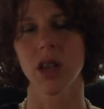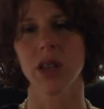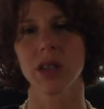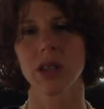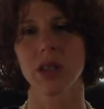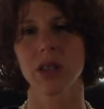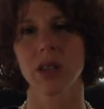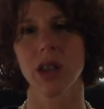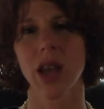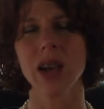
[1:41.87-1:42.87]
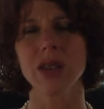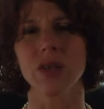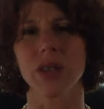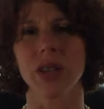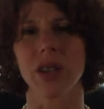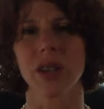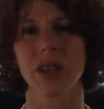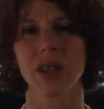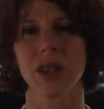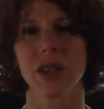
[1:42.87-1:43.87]
And actually,
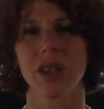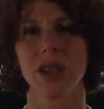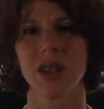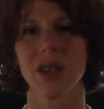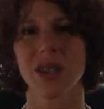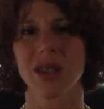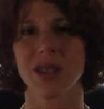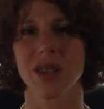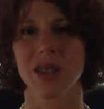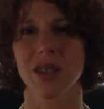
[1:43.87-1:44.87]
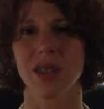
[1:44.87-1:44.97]
it's